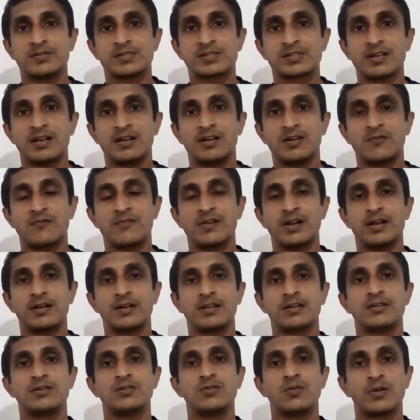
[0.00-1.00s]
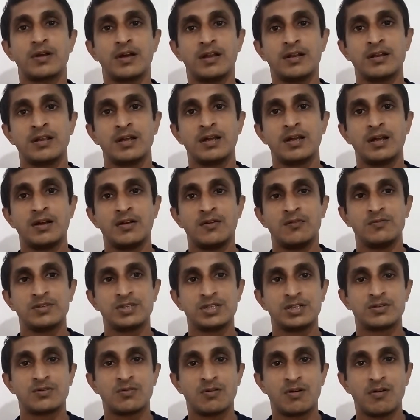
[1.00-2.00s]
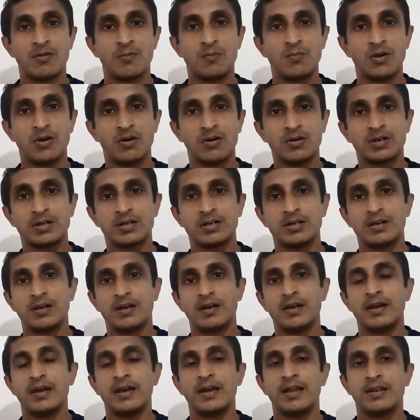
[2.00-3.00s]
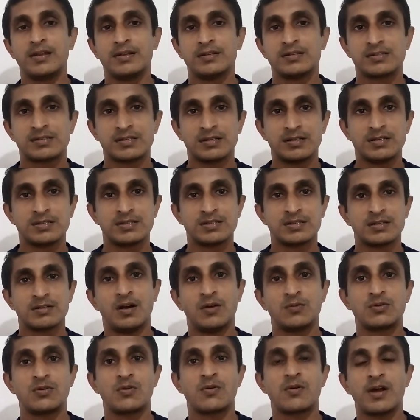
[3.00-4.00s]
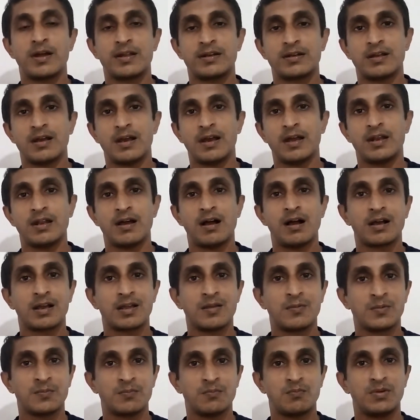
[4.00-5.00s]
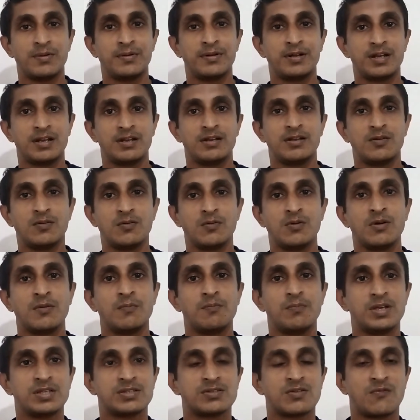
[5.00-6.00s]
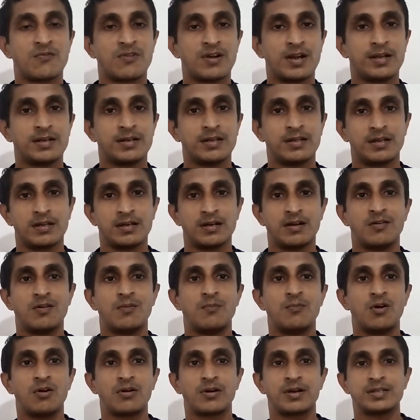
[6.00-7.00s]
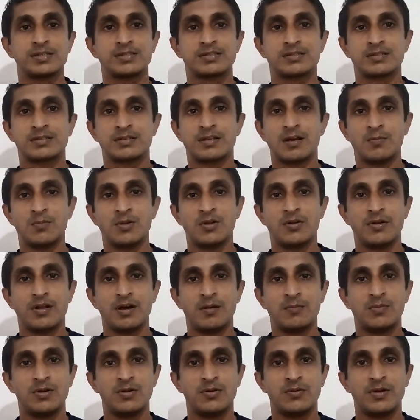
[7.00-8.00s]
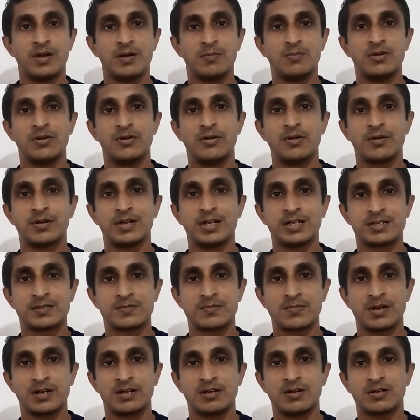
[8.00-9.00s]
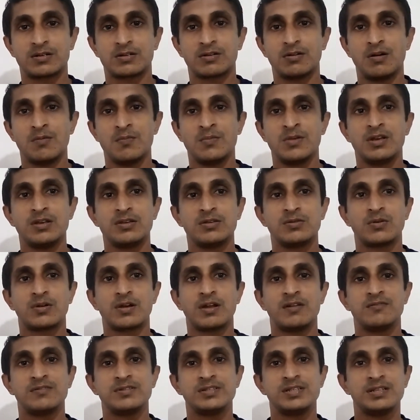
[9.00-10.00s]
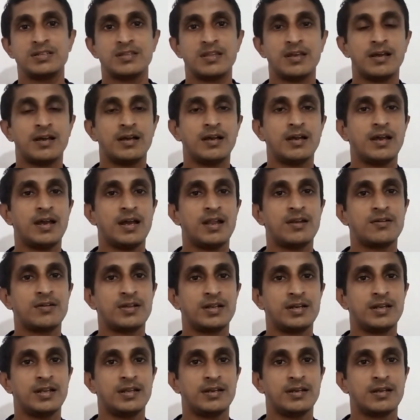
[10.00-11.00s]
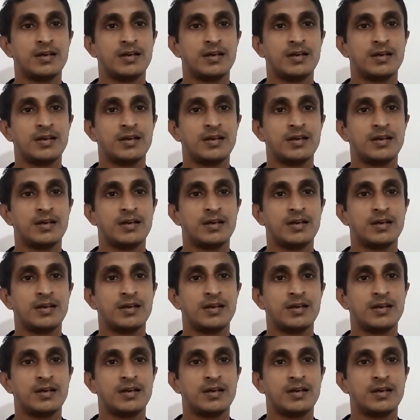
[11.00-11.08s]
style of writing, you can visit our blog and search how to write an argumentative piece of writing. Our blog is www.litspring.com. You can visit there and read it.